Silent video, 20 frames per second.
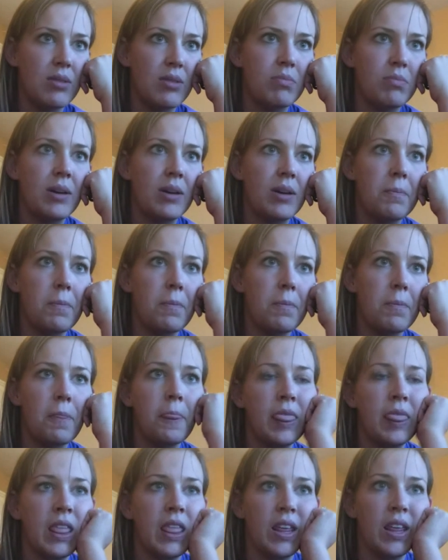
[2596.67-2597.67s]
But
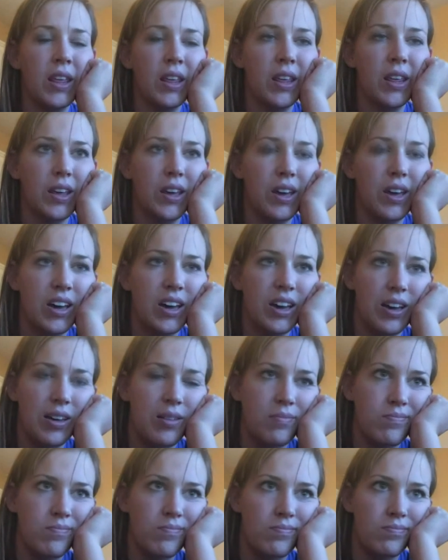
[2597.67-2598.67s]

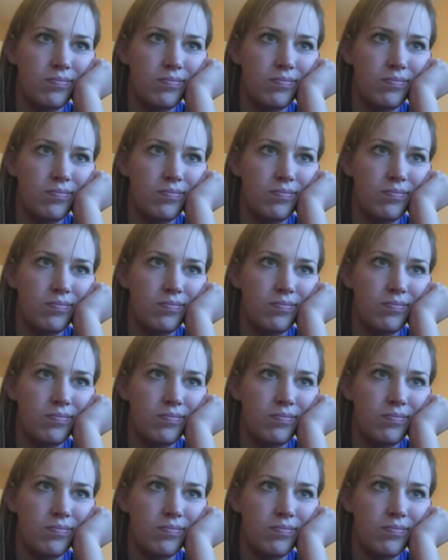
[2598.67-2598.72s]
I